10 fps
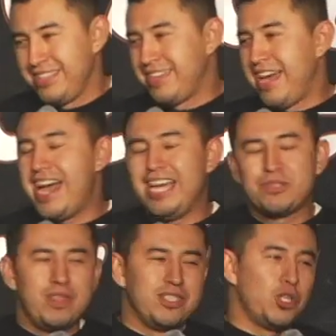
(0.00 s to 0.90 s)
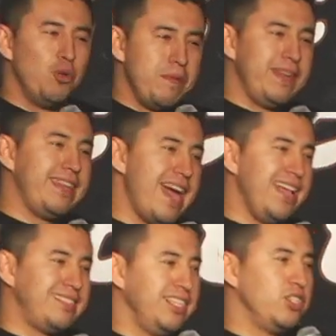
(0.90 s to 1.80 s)
Guys, when there's two women
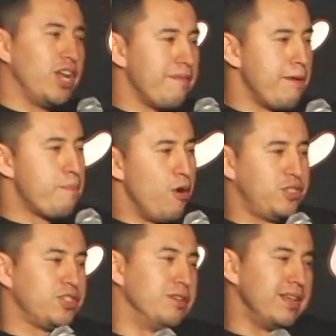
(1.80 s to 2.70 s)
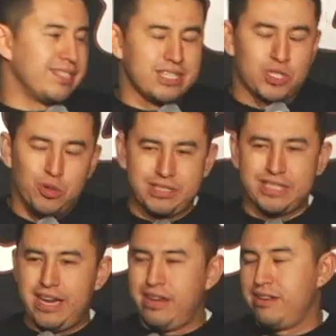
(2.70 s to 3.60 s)
dancing, don't ever approach them. That's like
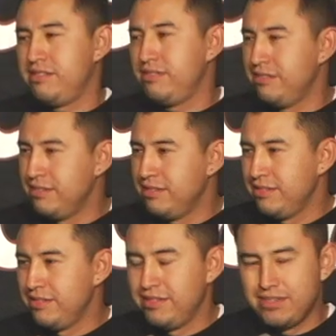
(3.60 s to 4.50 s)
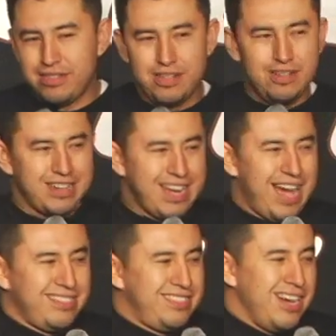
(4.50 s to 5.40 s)
suicide. You know,
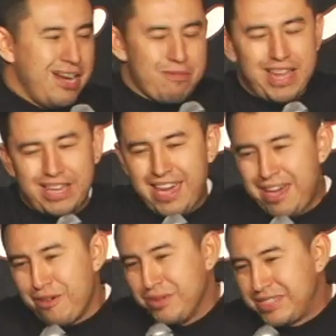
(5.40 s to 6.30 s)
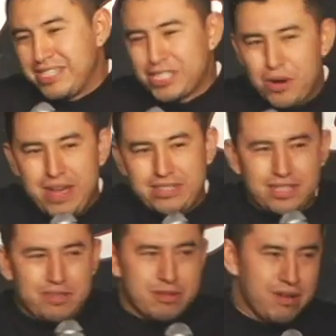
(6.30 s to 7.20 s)
guys don't. We're like, hey, one says no, ask
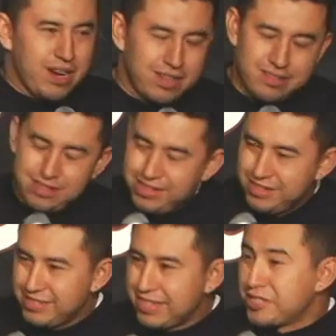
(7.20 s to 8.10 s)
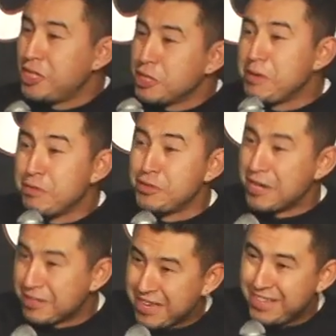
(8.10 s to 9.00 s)
the other one, right? Like, excuse me, would you
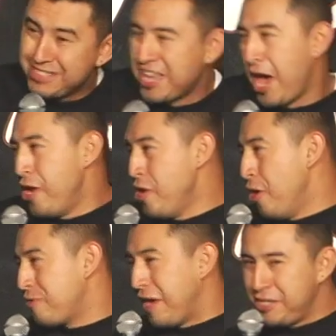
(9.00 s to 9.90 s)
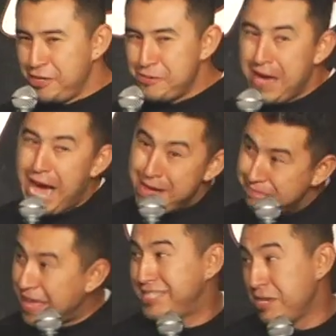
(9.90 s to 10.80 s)
like to dance? No, thank you. I'm
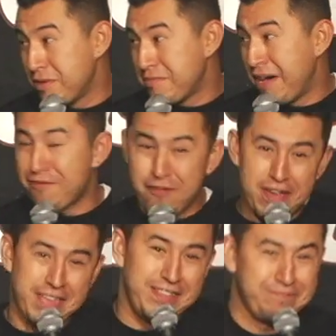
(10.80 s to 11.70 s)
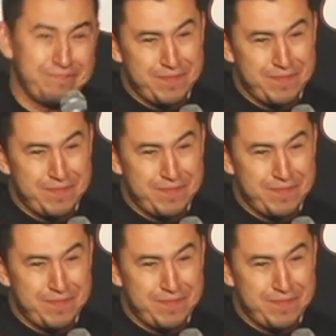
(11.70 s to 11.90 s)
dancing with my friend.